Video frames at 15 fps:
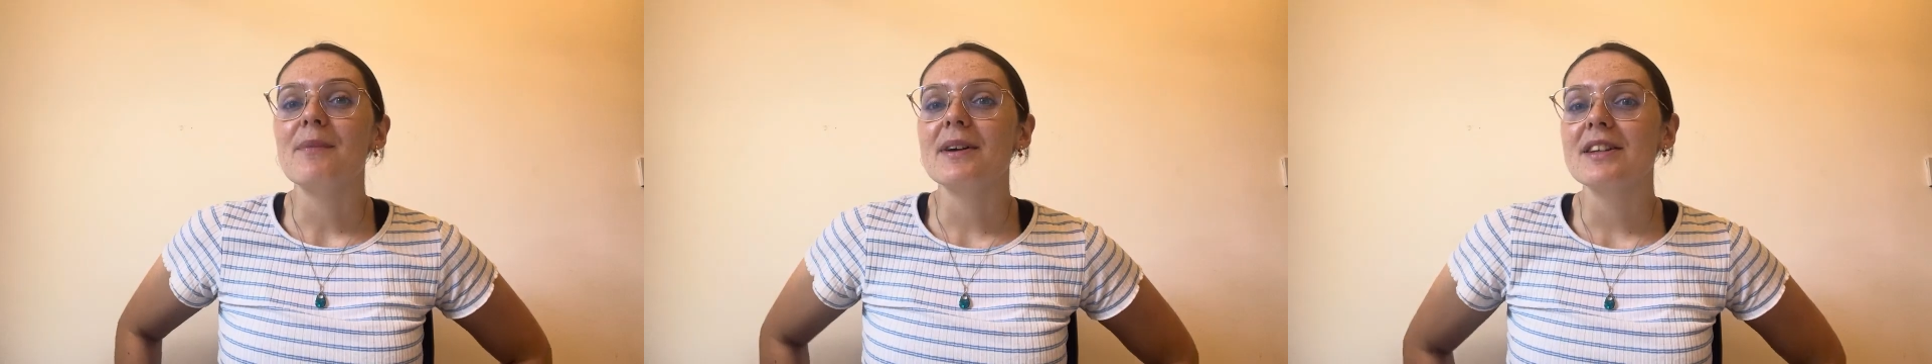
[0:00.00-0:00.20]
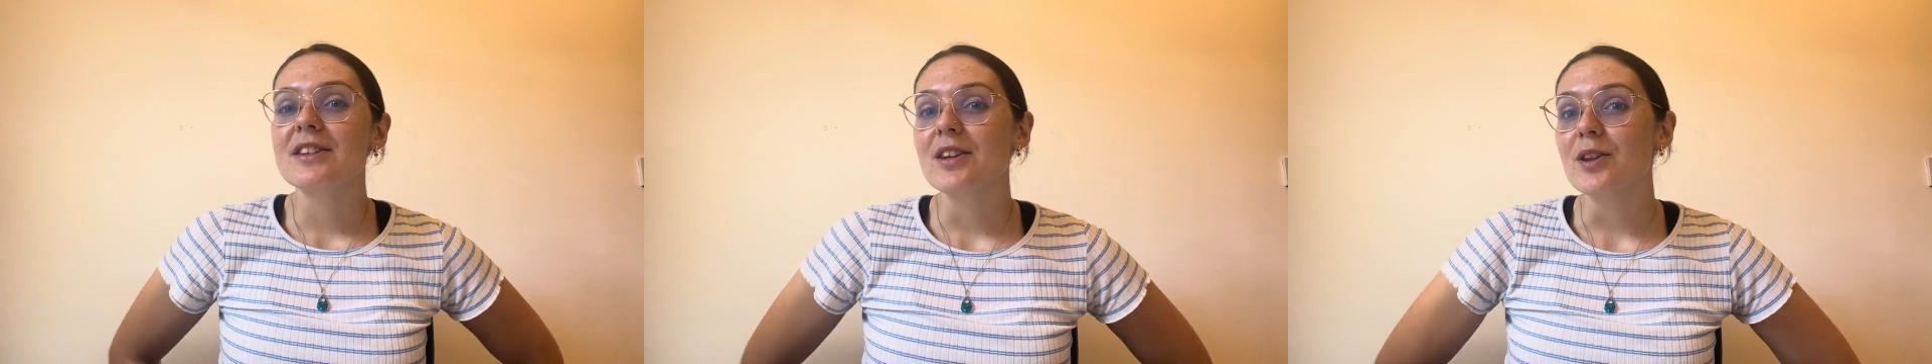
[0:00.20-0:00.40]

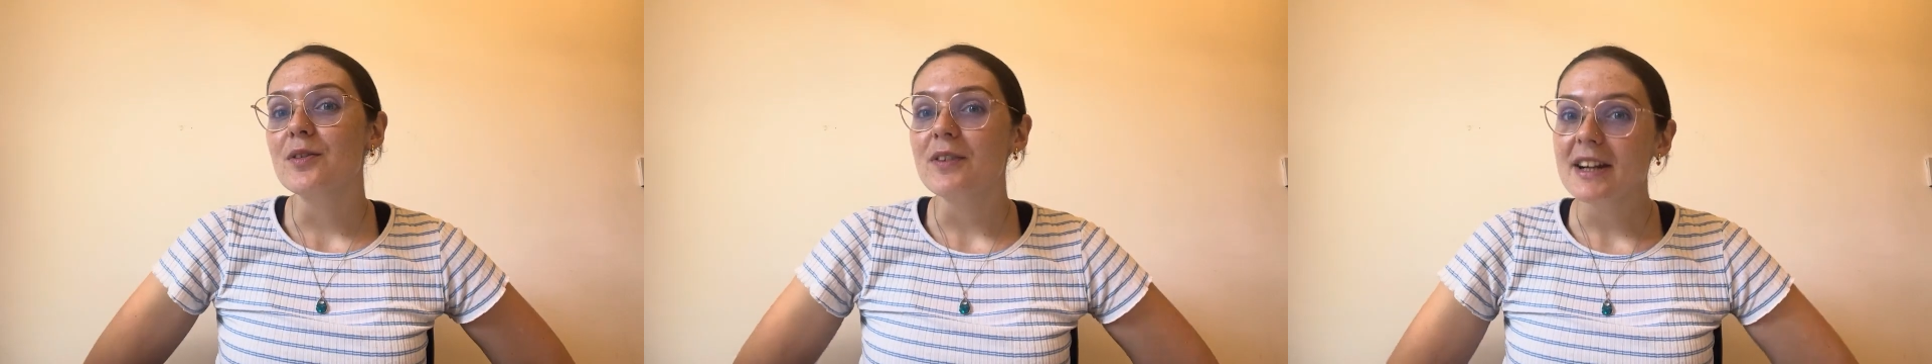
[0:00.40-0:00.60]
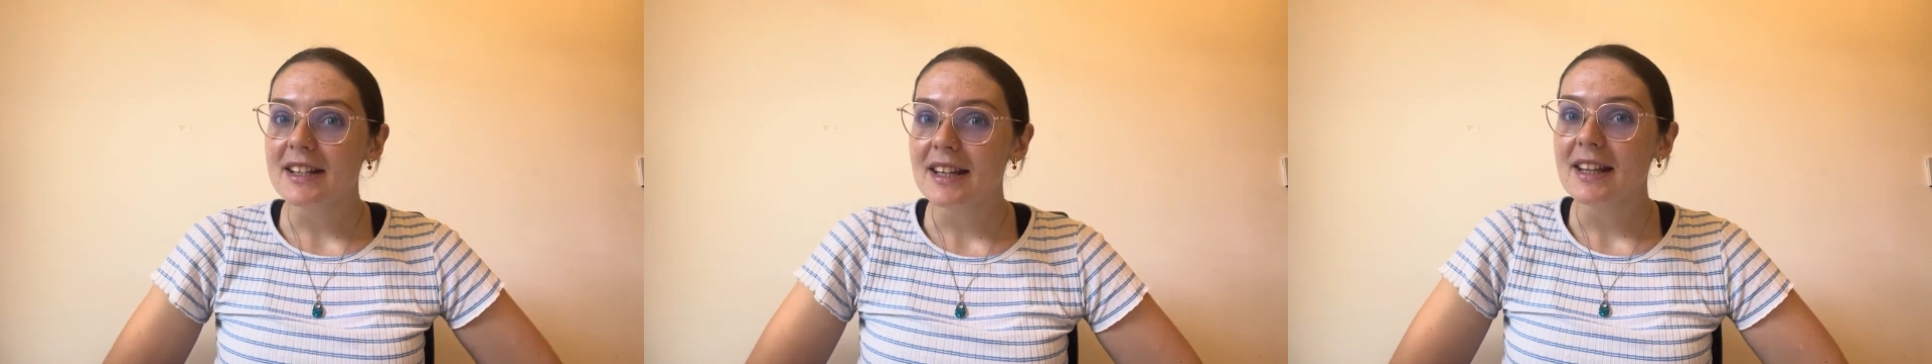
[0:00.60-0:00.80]
So the
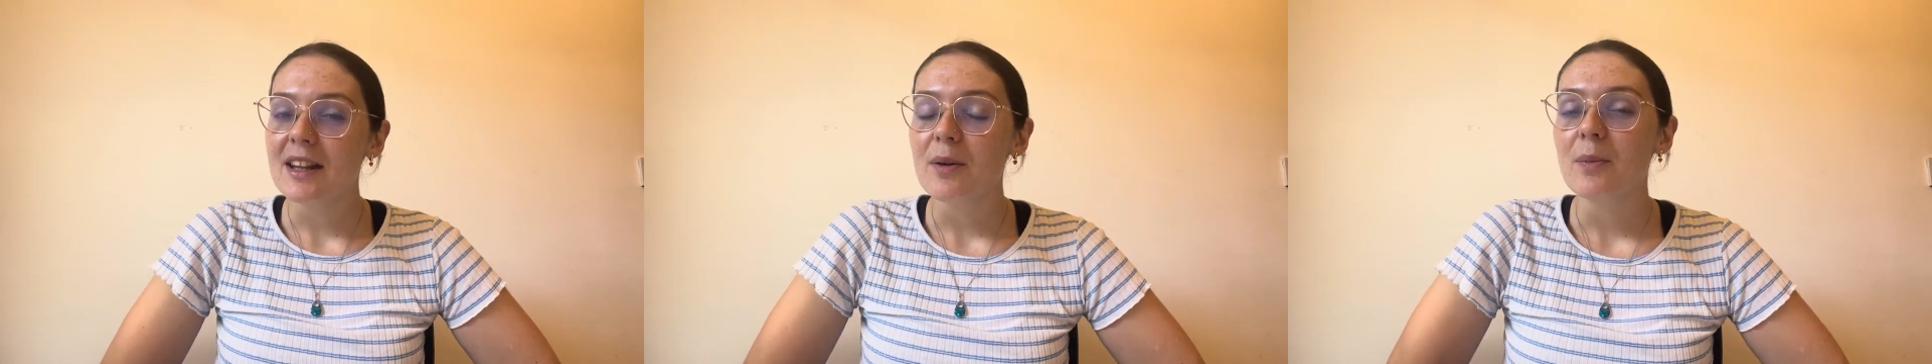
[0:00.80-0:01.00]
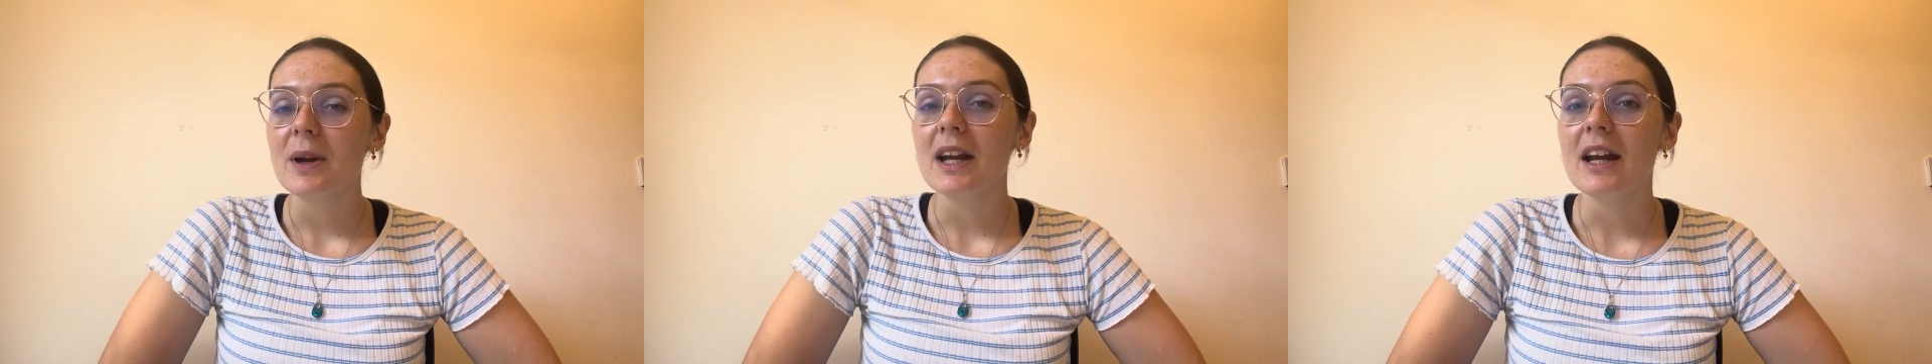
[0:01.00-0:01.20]
reason
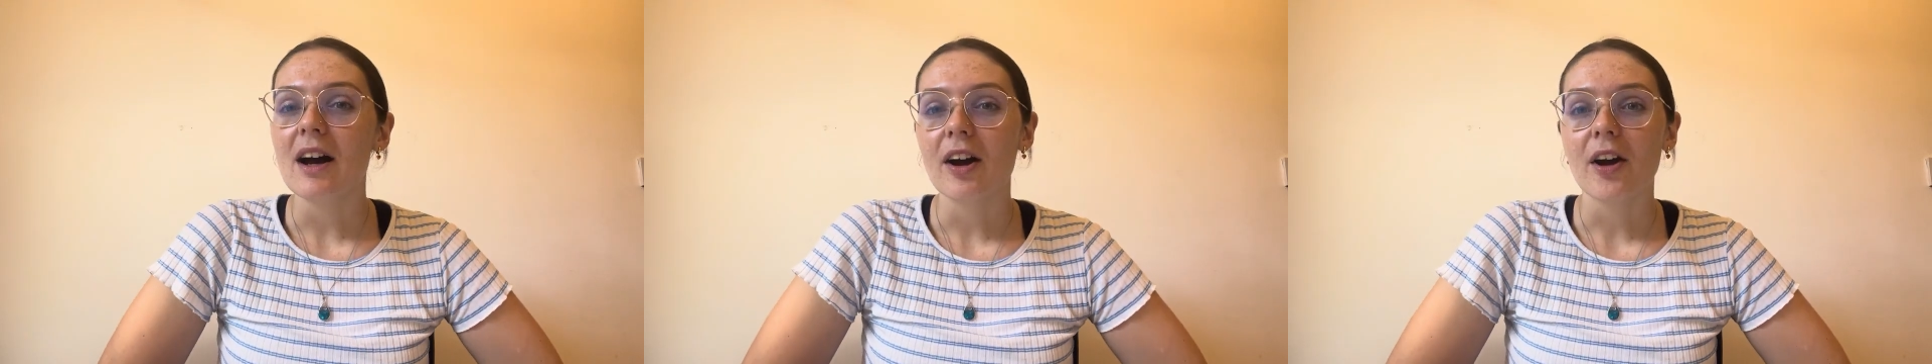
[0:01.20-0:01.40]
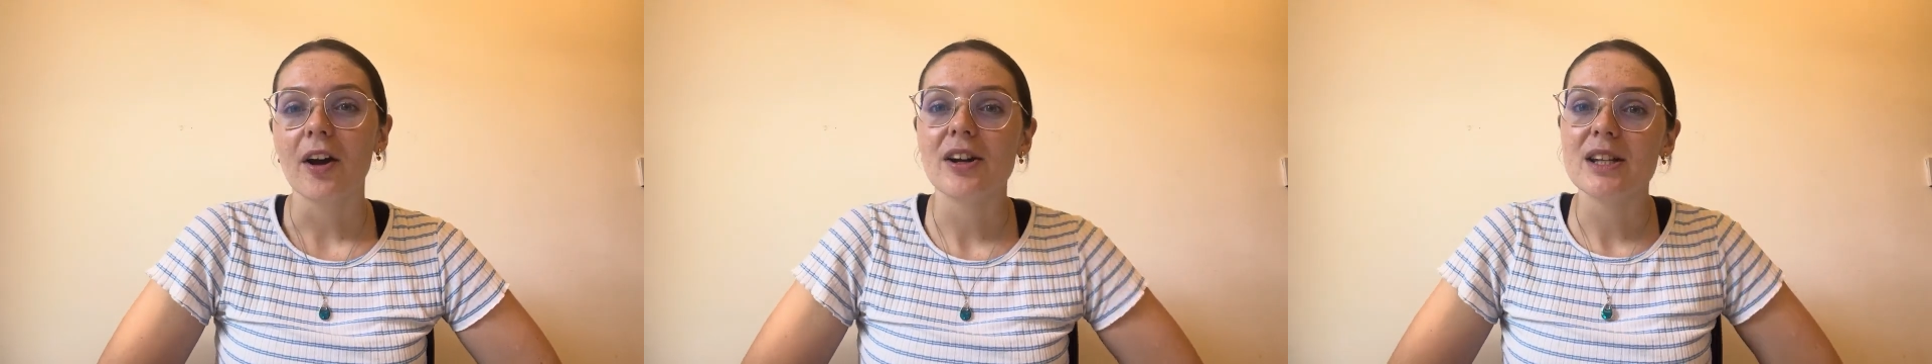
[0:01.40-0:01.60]
that we are
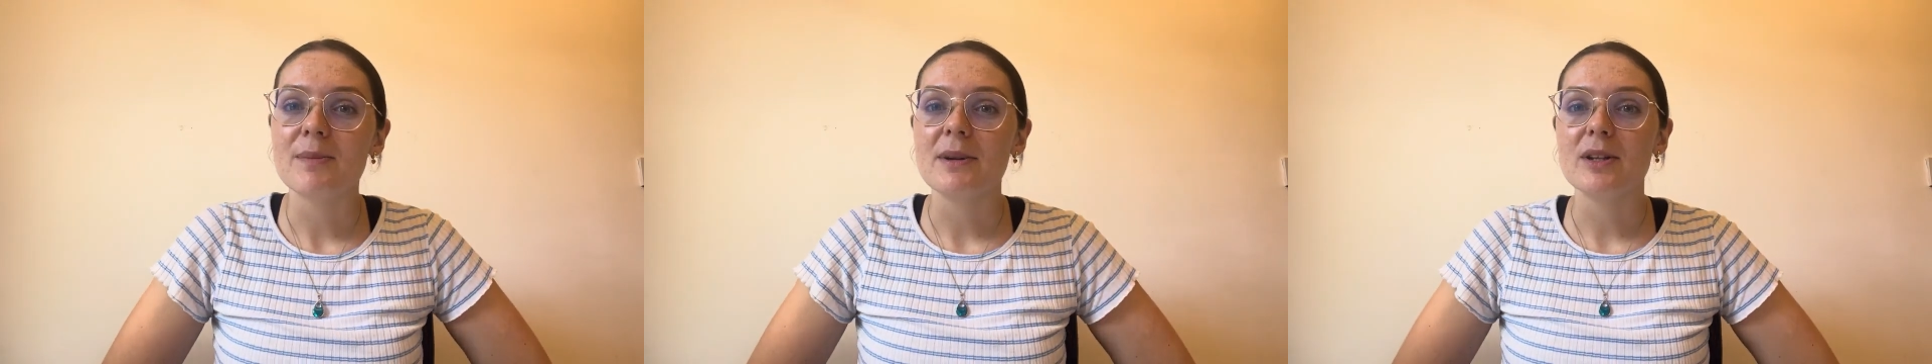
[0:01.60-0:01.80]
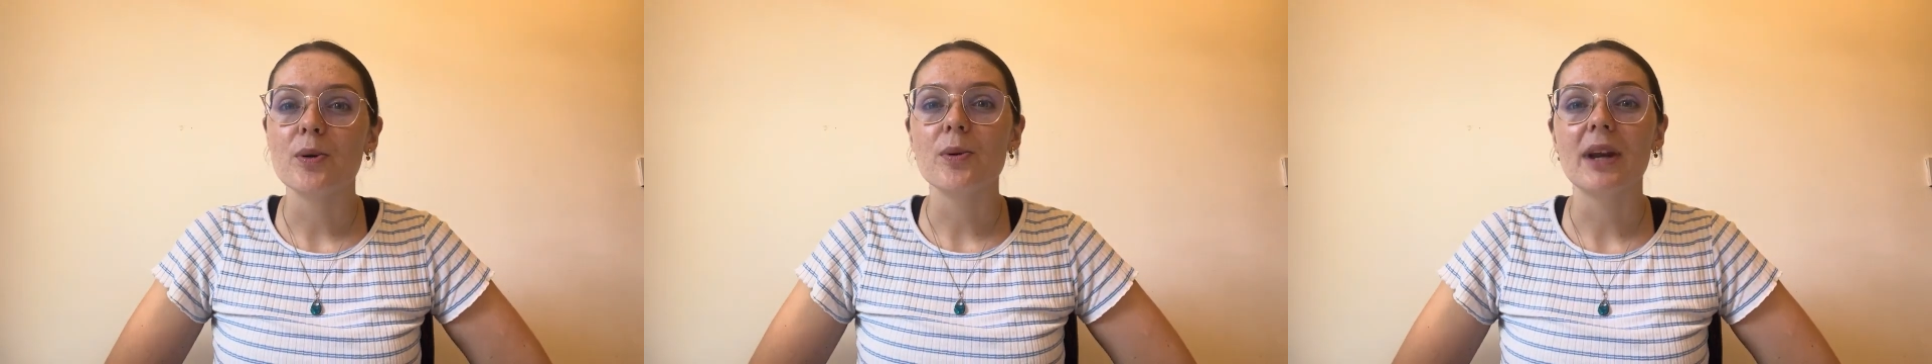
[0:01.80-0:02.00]
going to
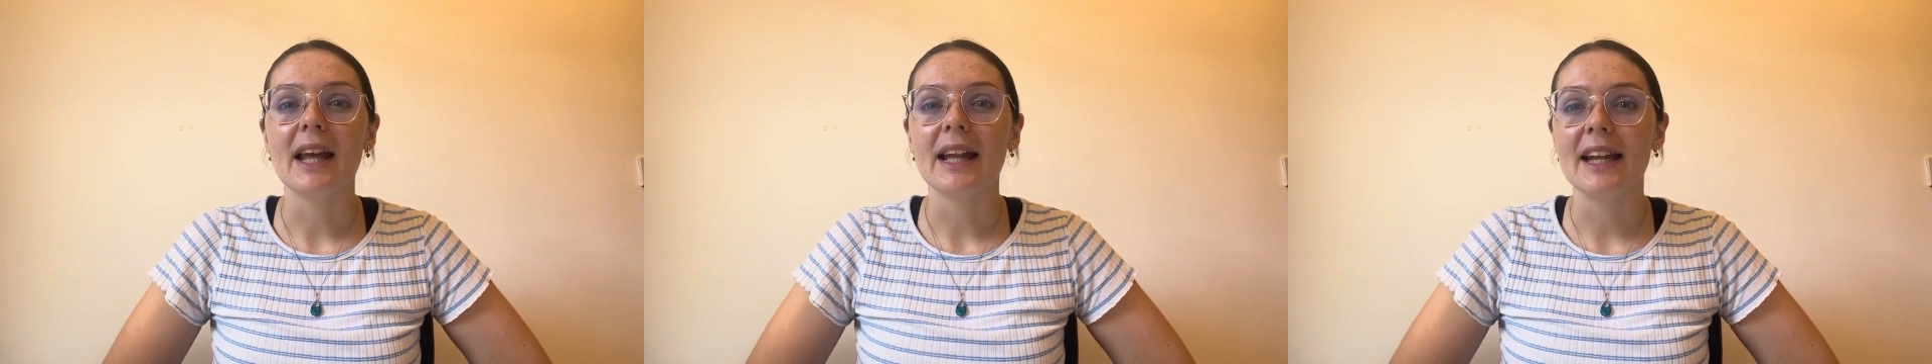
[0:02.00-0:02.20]
be talking a